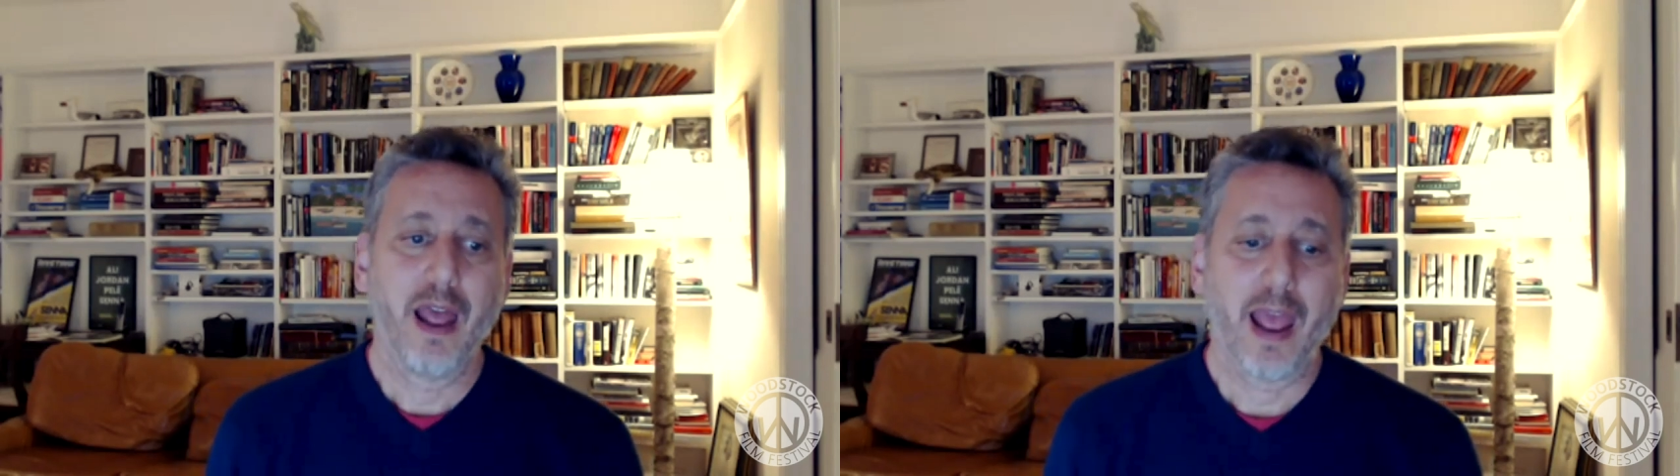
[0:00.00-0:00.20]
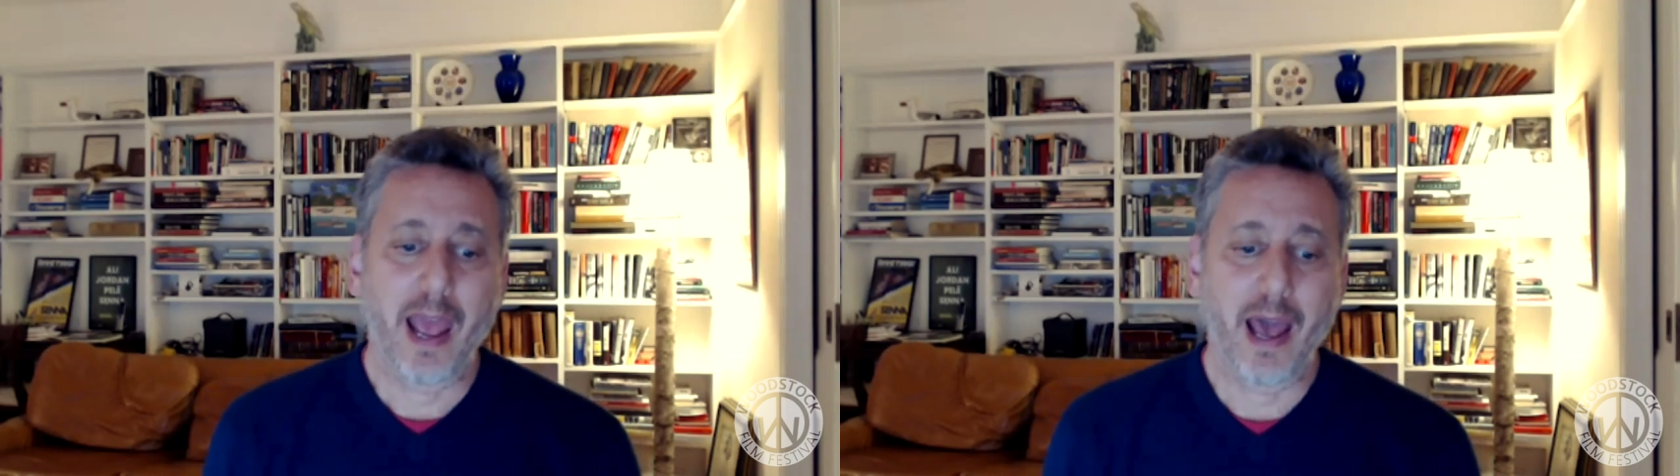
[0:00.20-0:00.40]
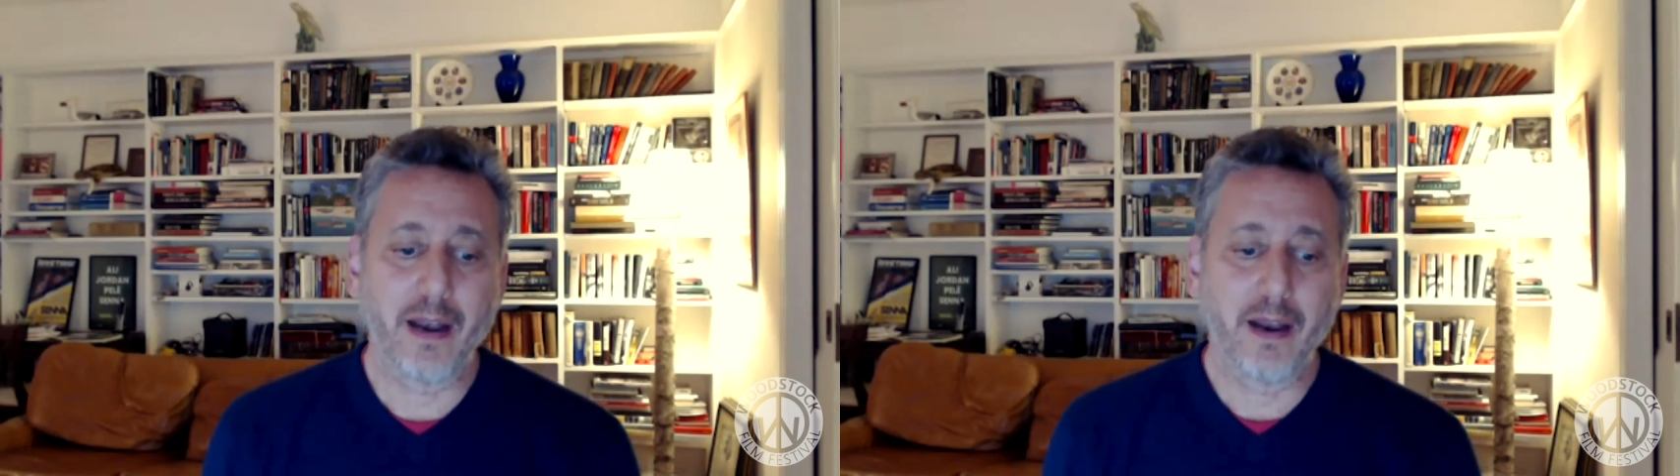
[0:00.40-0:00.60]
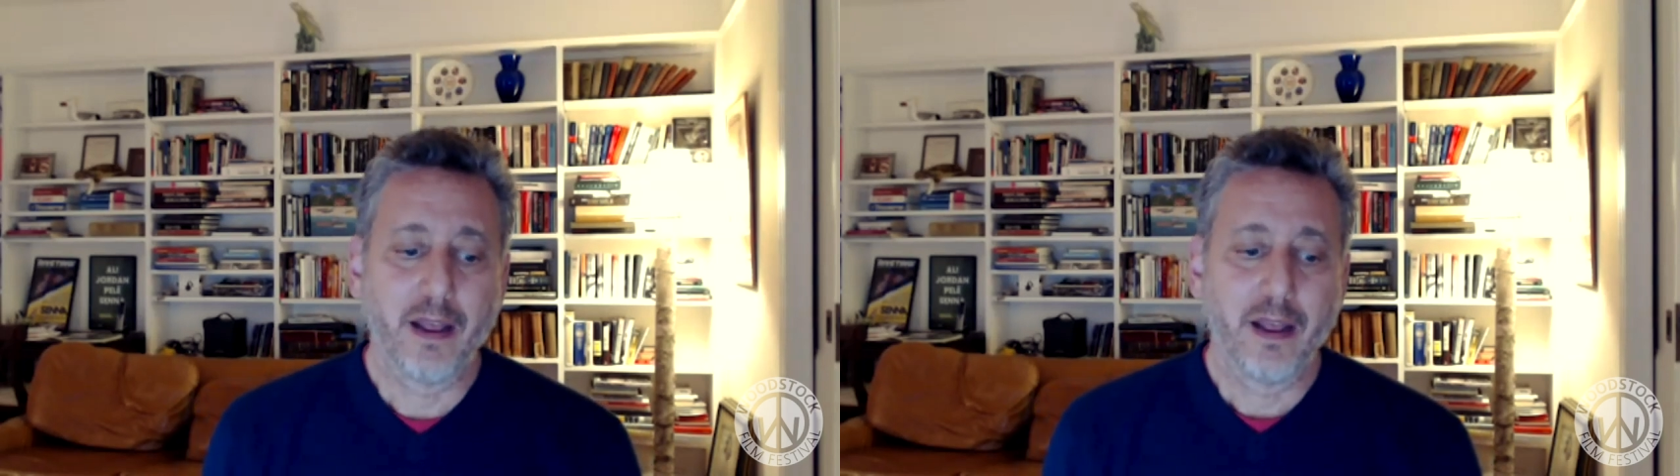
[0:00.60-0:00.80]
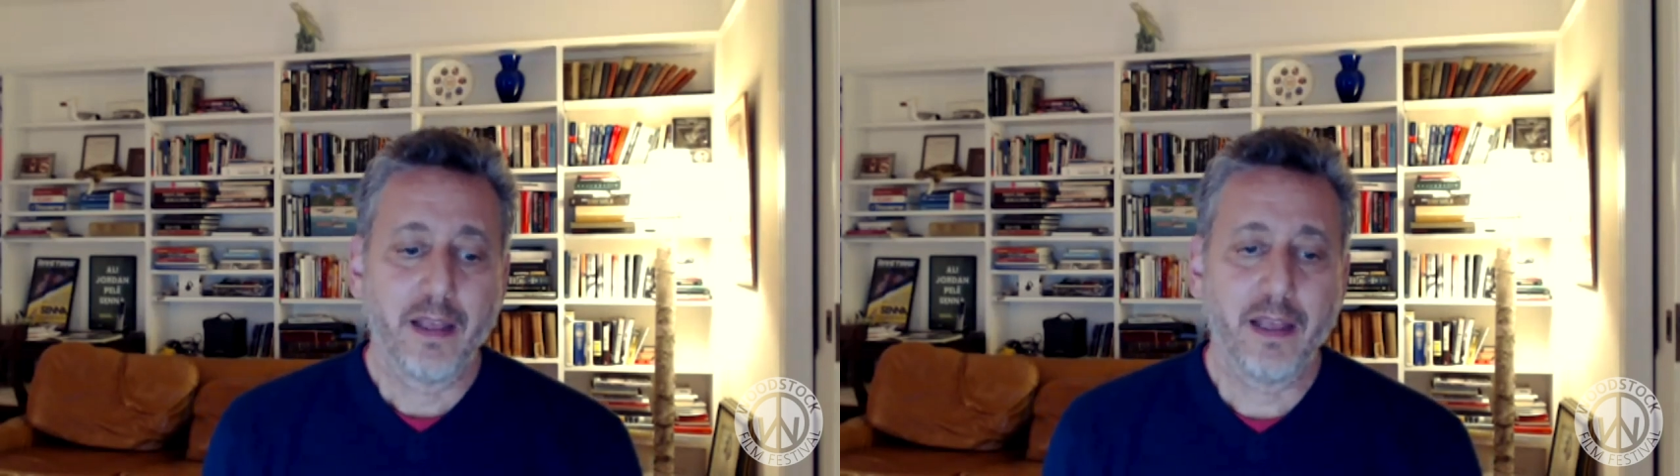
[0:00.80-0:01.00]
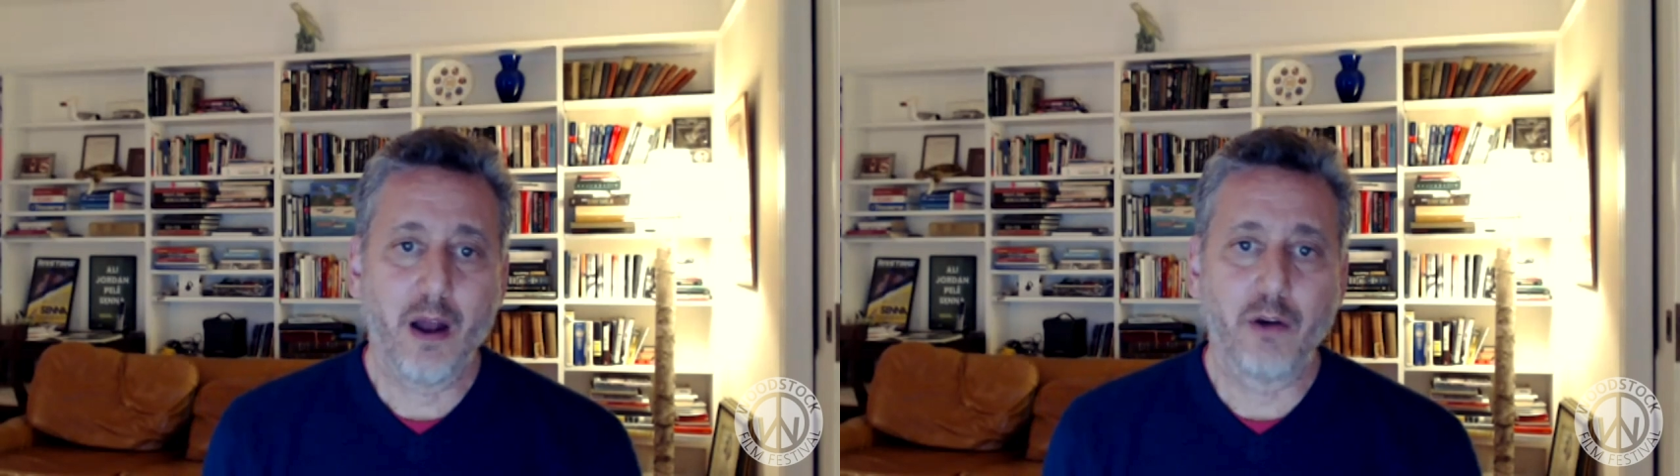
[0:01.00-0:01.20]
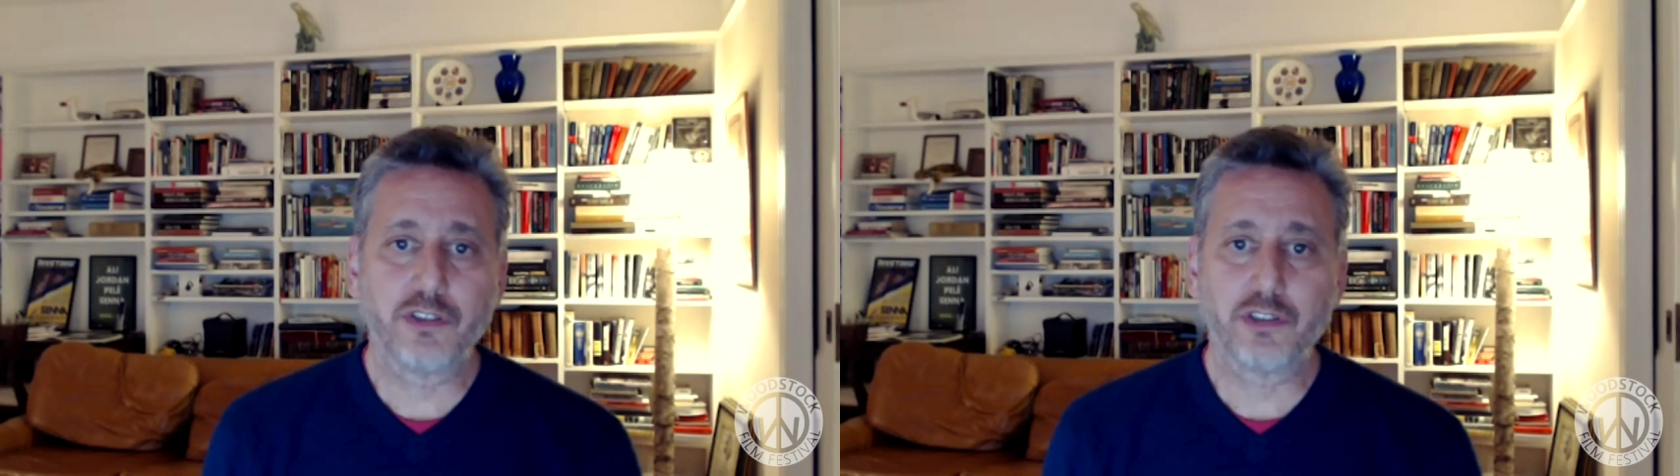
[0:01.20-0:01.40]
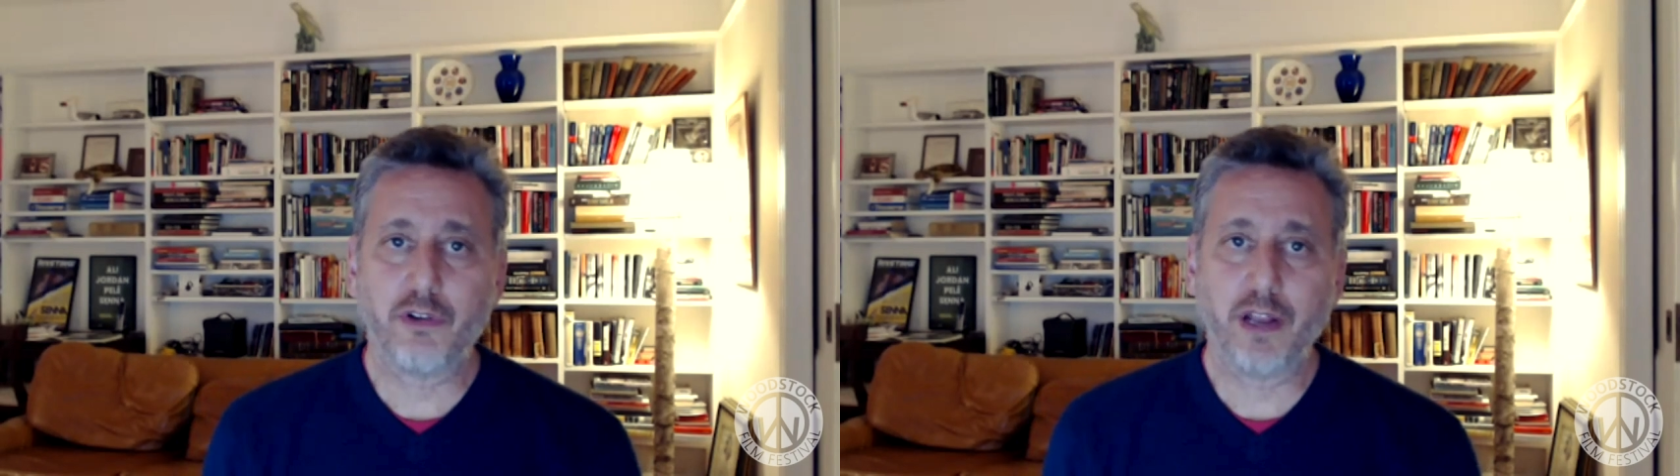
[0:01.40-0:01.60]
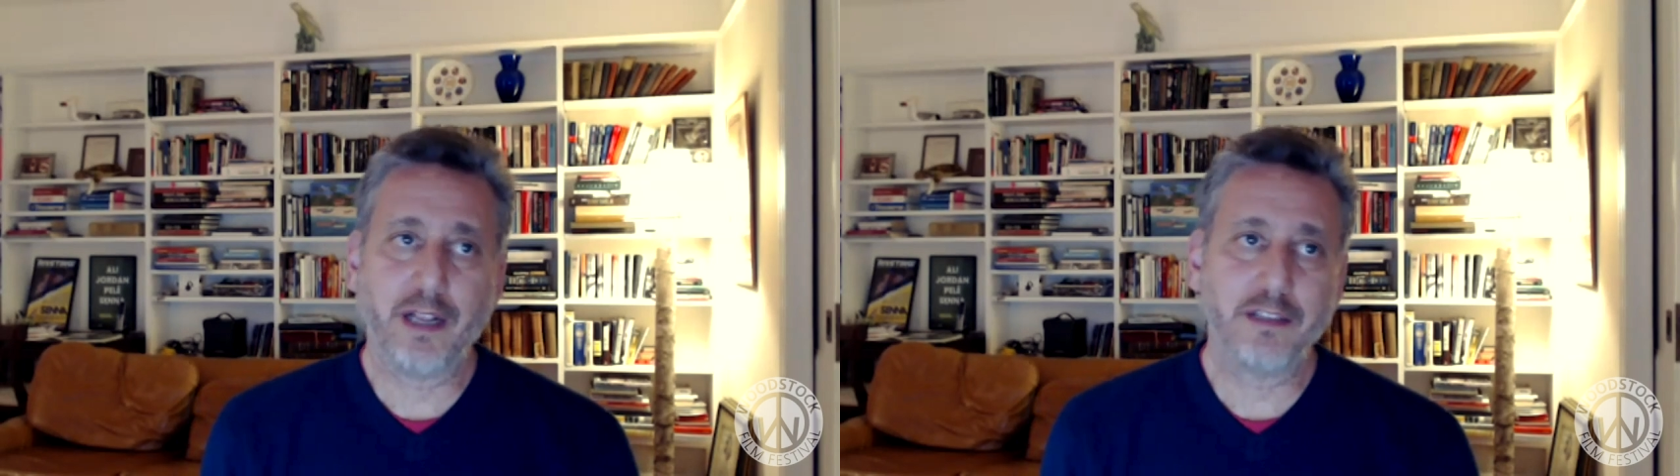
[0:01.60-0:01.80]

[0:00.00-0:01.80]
And you know, screening